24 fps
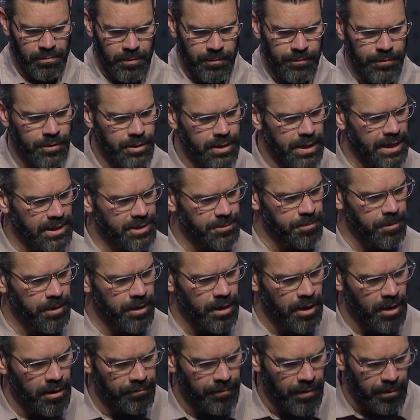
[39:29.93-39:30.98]
If you're desperate
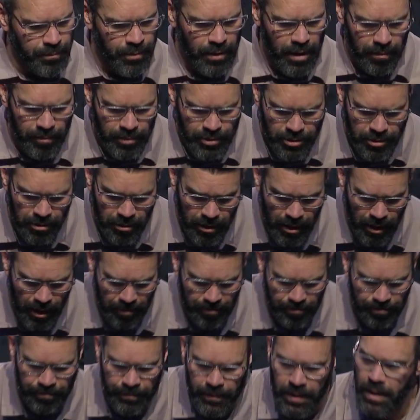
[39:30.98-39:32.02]
enough, I promise you'll
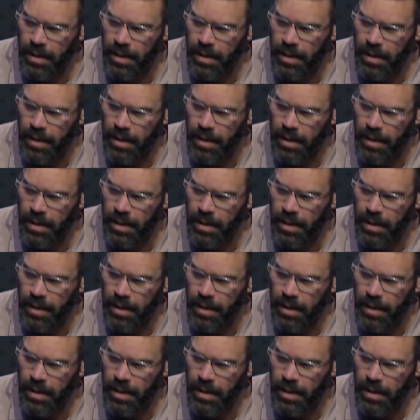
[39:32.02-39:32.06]
come.